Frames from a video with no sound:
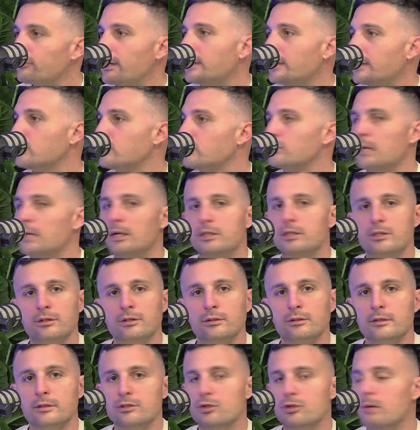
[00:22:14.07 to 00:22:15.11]
and they'll tell you
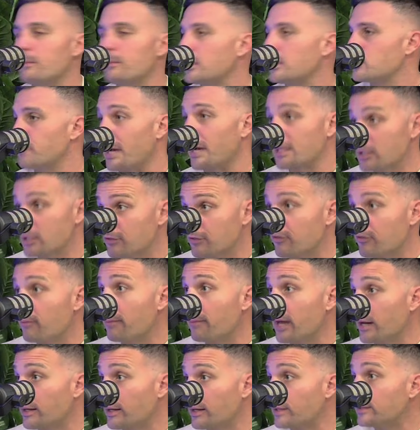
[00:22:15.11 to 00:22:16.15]
there's not much passive
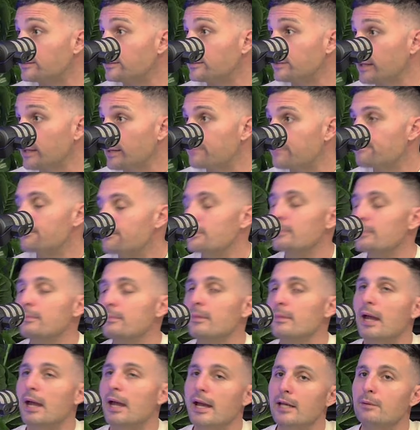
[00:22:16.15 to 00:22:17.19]
about it. Yeah.
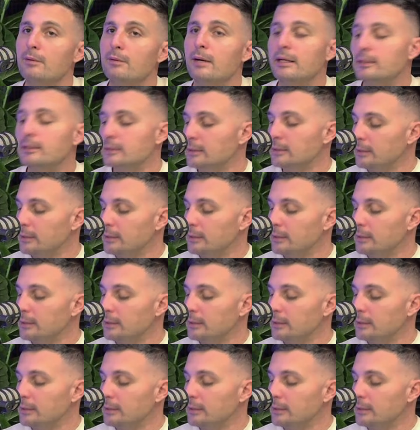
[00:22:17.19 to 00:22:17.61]
Anyway,